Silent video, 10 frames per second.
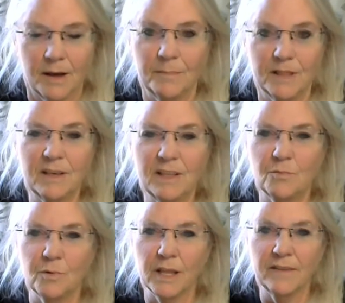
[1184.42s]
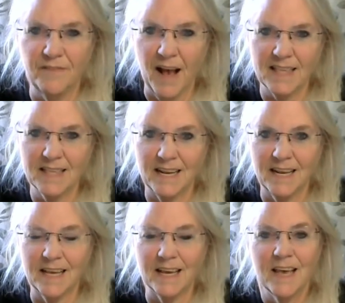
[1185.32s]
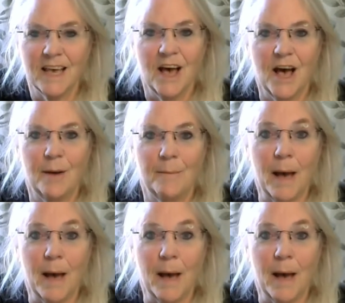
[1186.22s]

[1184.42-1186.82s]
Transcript: Um, it's it's really fascinating um,